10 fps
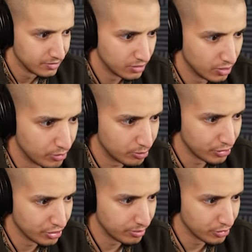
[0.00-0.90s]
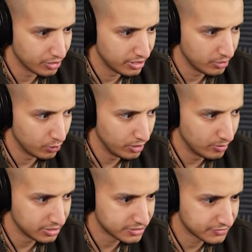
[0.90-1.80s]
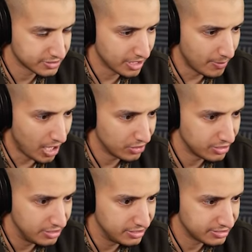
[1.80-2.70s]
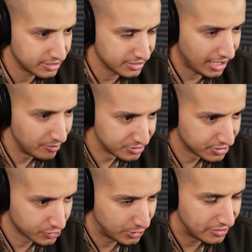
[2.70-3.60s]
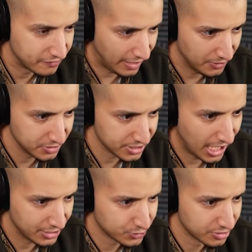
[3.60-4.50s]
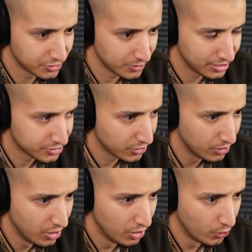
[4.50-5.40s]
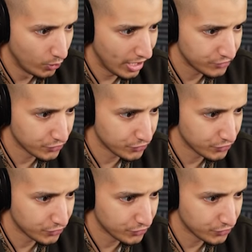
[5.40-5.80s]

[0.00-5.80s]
No, but Birdie, Birdie, we must have somehow unleashed the Thomas the train virus onto the train. So we have to